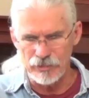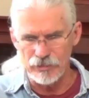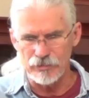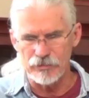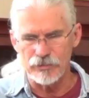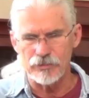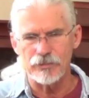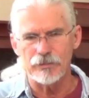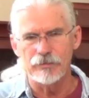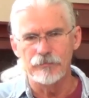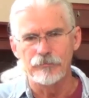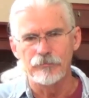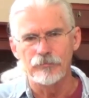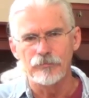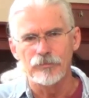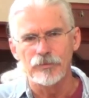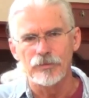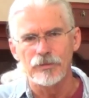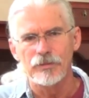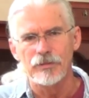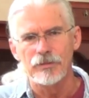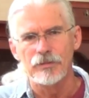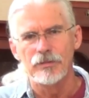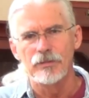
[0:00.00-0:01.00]
since
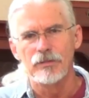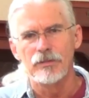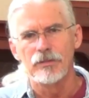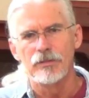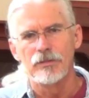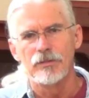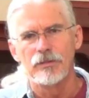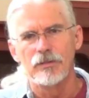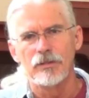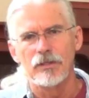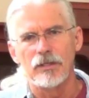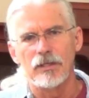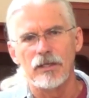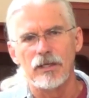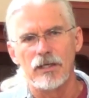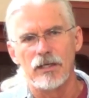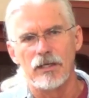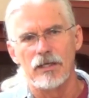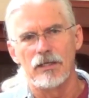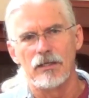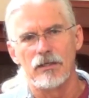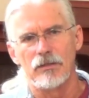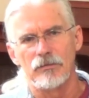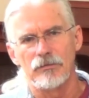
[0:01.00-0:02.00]

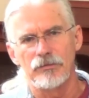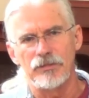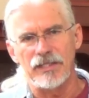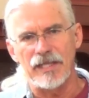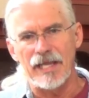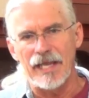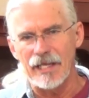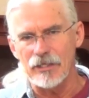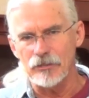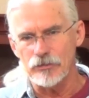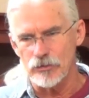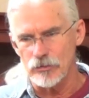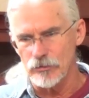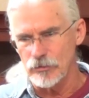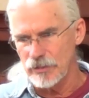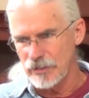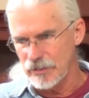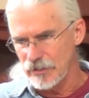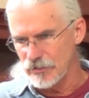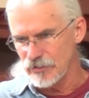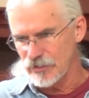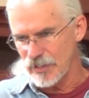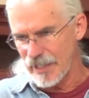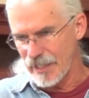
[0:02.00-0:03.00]
uh, the answer
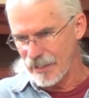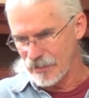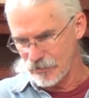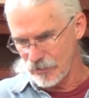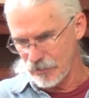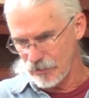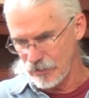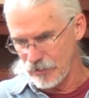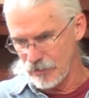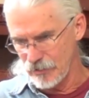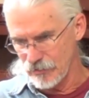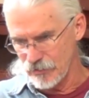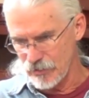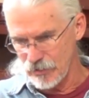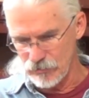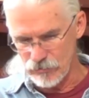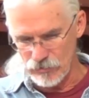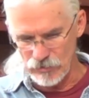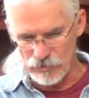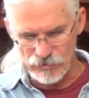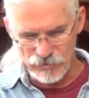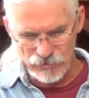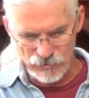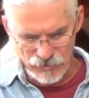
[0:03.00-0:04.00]
is as it is
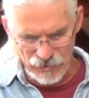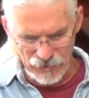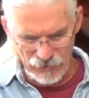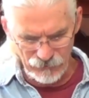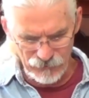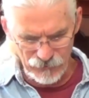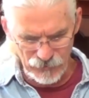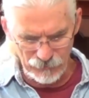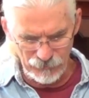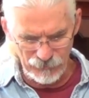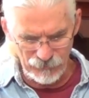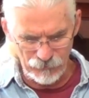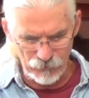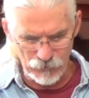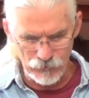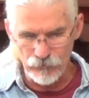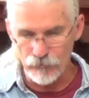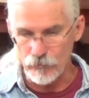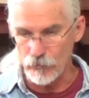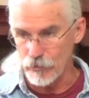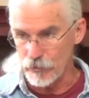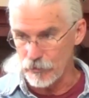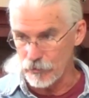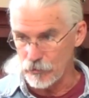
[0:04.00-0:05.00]
that Jesus gives them in
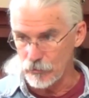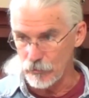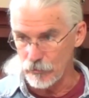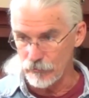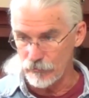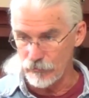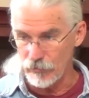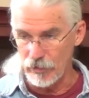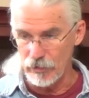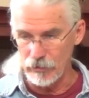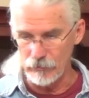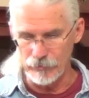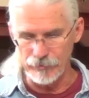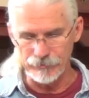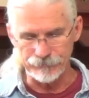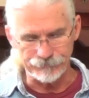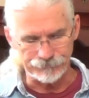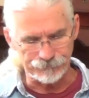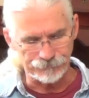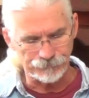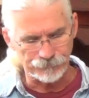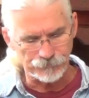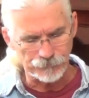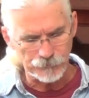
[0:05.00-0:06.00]
verse 42 and following,
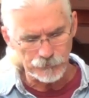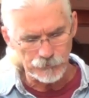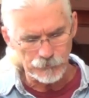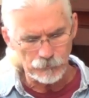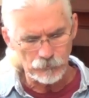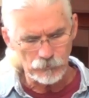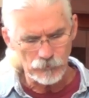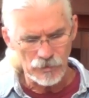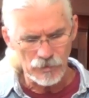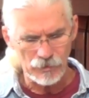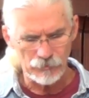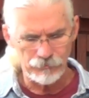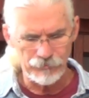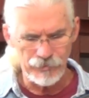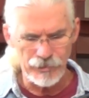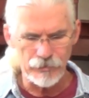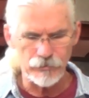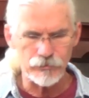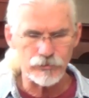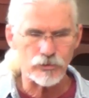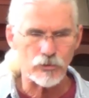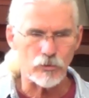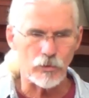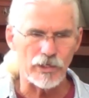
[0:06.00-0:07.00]

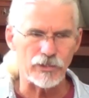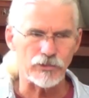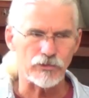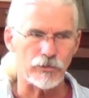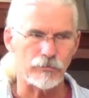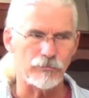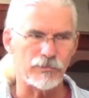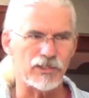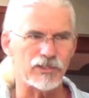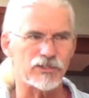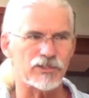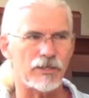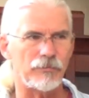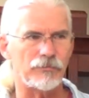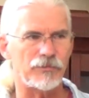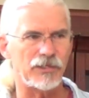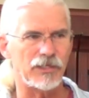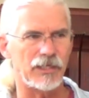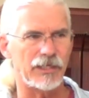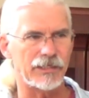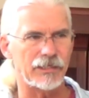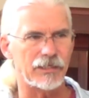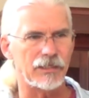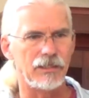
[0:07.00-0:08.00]
Peter's question means
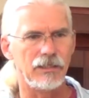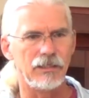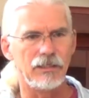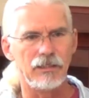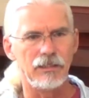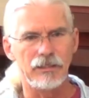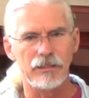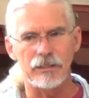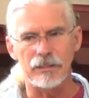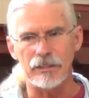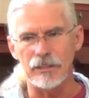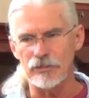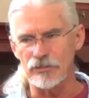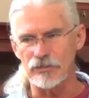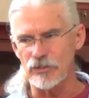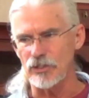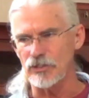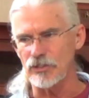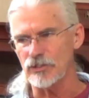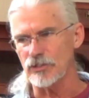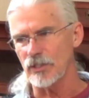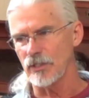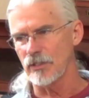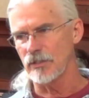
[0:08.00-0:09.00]
something like, is
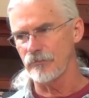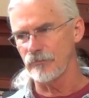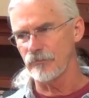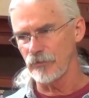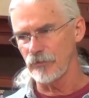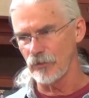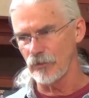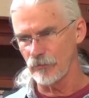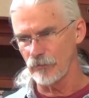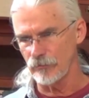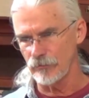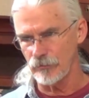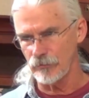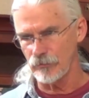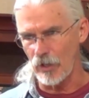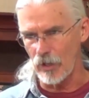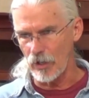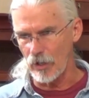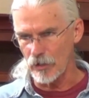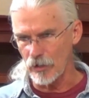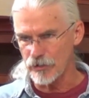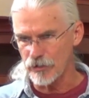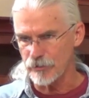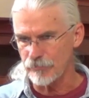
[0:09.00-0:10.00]
this a, you know,
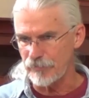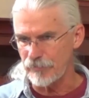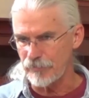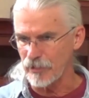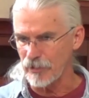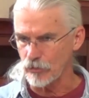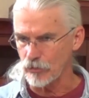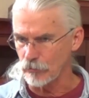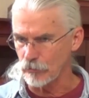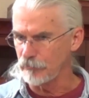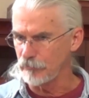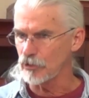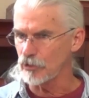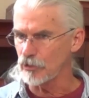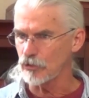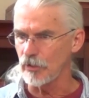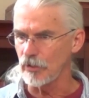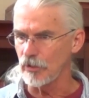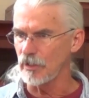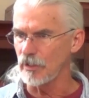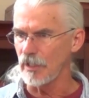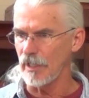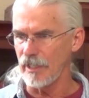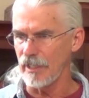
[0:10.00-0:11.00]
our special
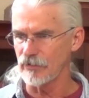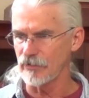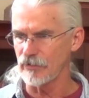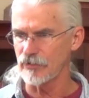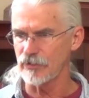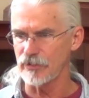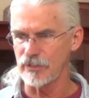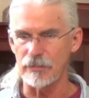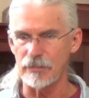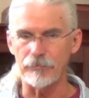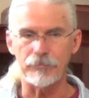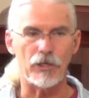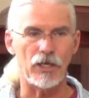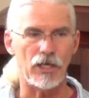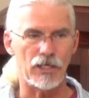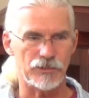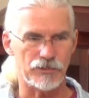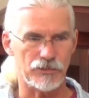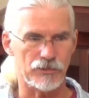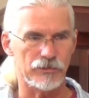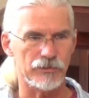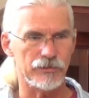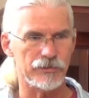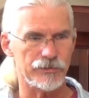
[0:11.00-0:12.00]
mission as the
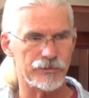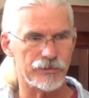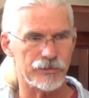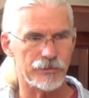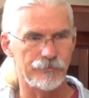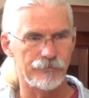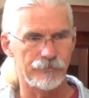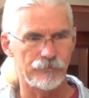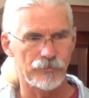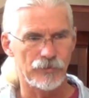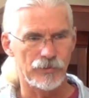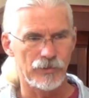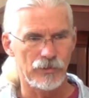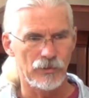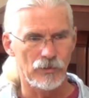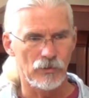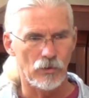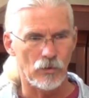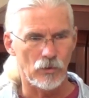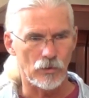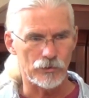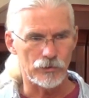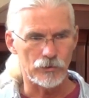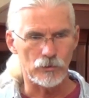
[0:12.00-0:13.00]
apostles?
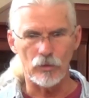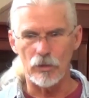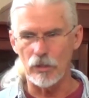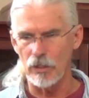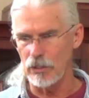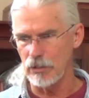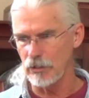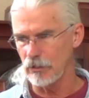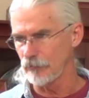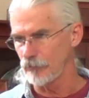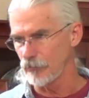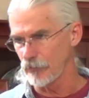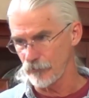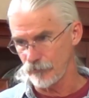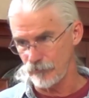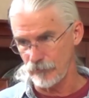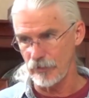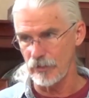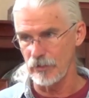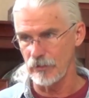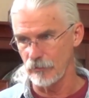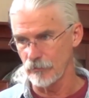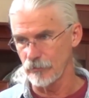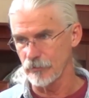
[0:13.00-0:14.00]
Or do all of your
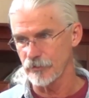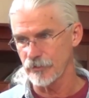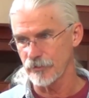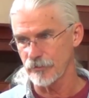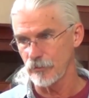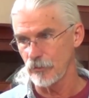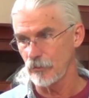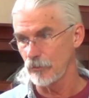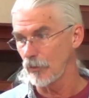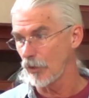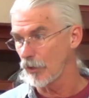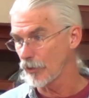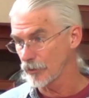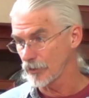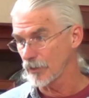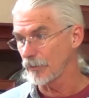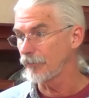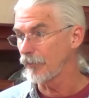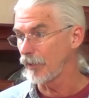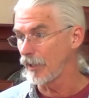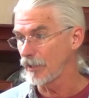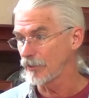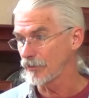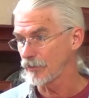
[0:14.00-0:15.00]
followers who aren't
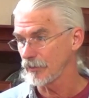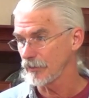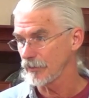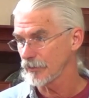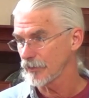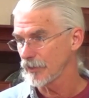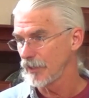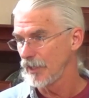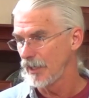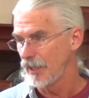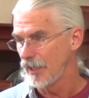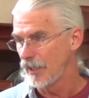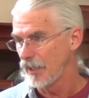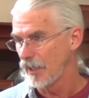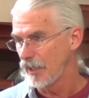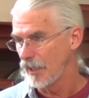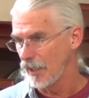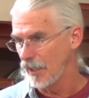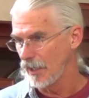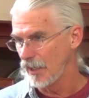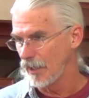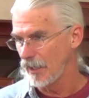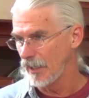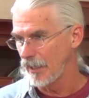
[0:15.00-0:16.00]
apostles
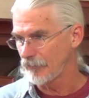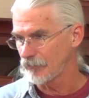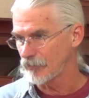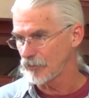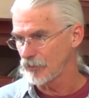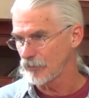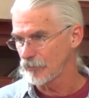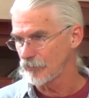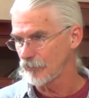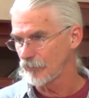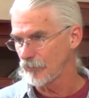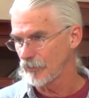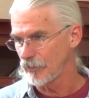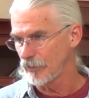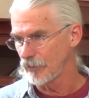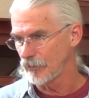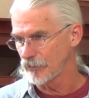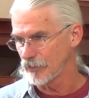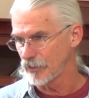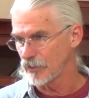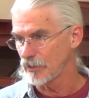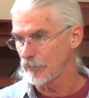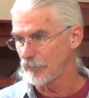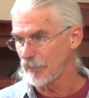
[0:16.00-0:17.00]
uh, have to, you know,
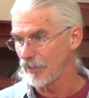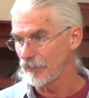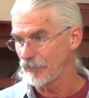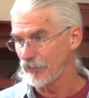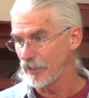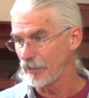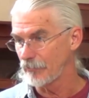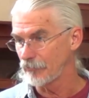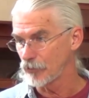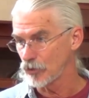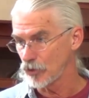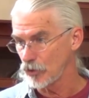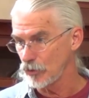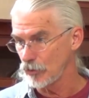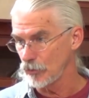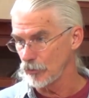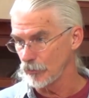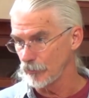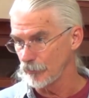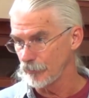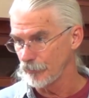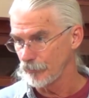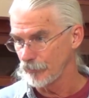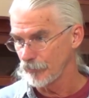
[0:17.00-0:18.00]
is this about them
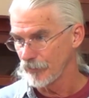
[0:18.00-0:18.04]
too?